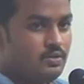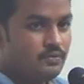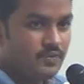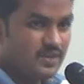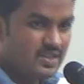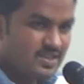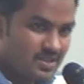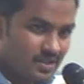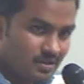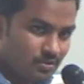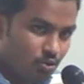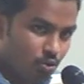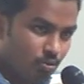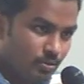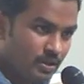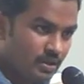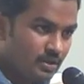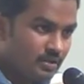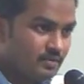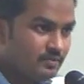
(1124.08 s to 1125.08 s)
on 1st
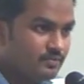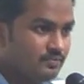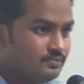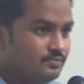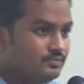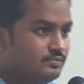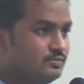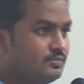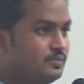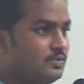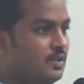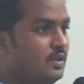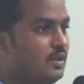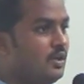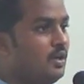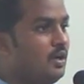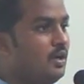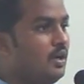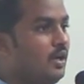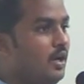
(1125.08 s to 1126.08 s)
October
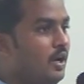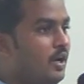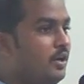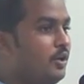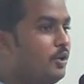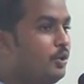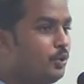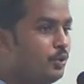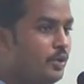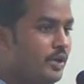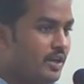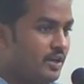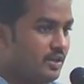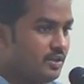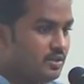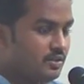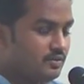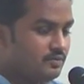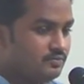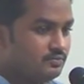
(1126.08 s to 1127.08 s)
and due
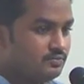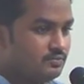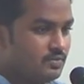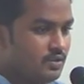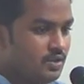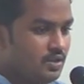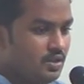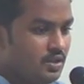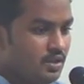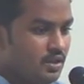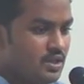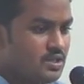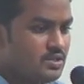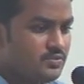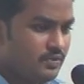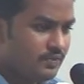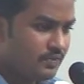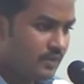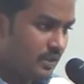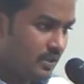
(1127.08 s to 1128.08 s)
date
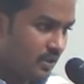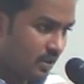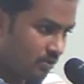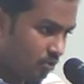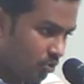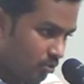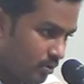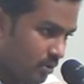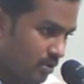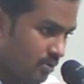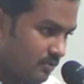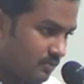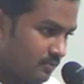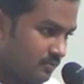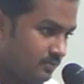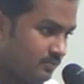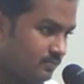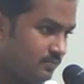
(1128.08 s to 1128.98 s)
is 15th October.